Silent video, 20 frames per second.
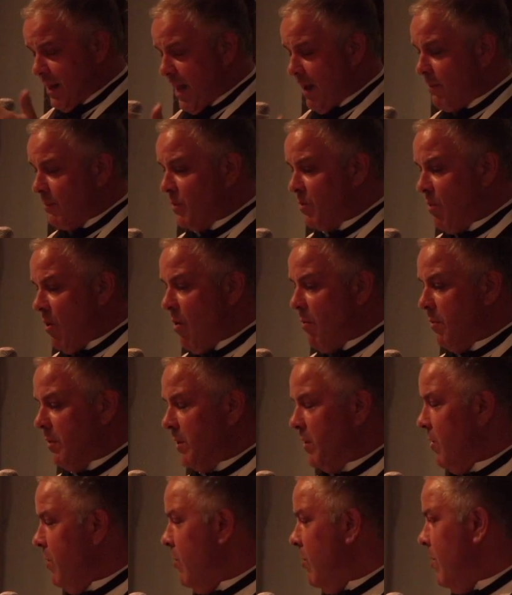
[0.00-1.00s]
clams were
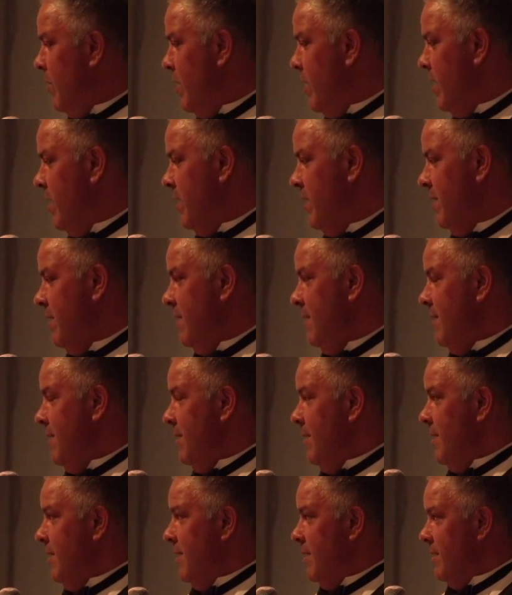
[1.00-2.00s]
open to order.
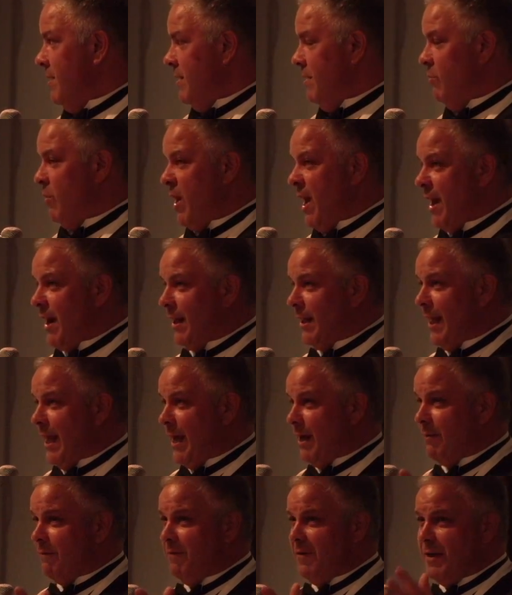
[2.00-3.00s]
We had a
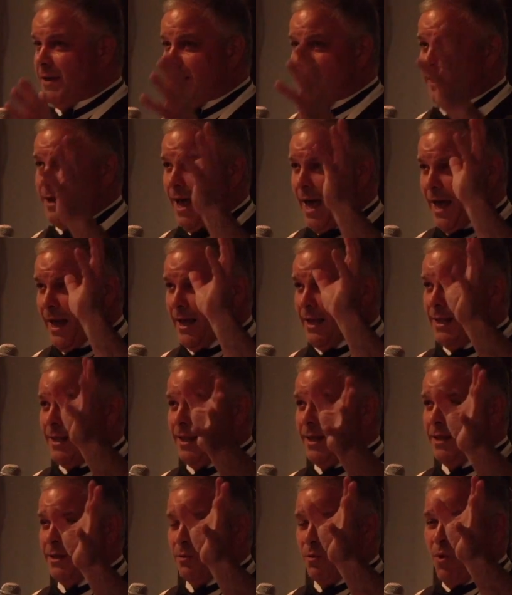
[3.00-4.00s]
leg of veal hanging
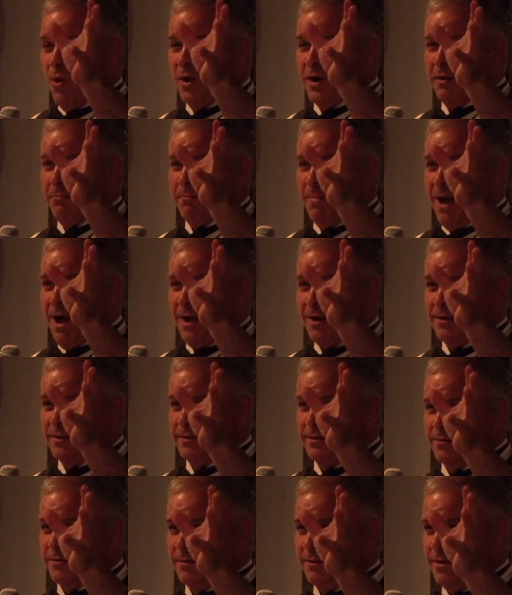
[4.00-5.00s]
in a walking box.
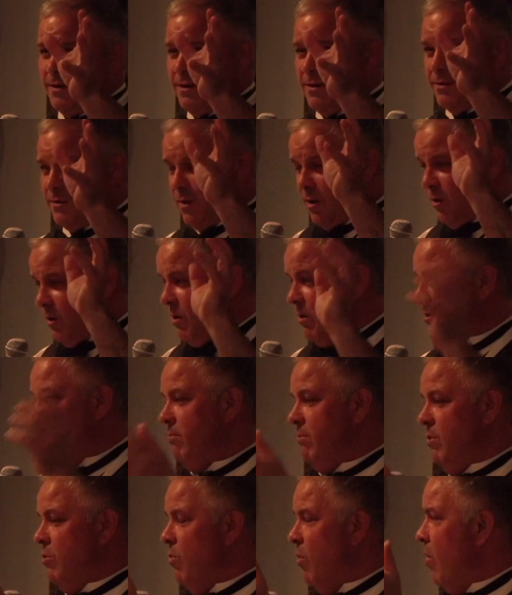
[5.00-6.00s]
So you,
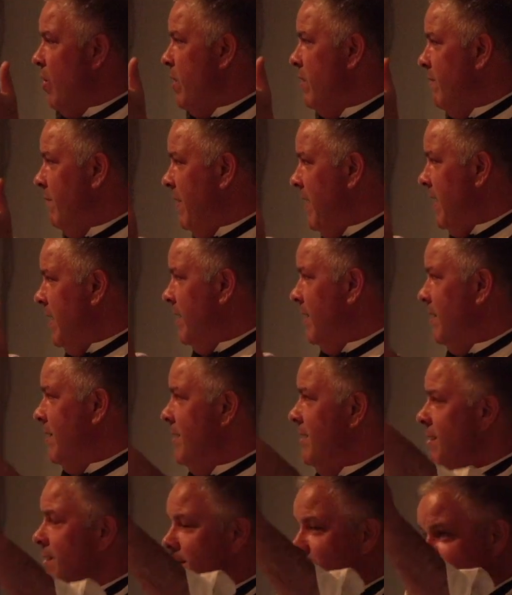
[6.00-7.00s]
you ordered veal.
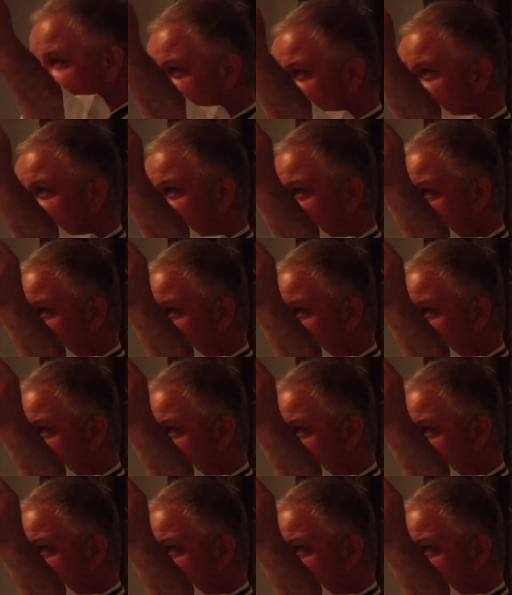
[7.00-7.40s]
This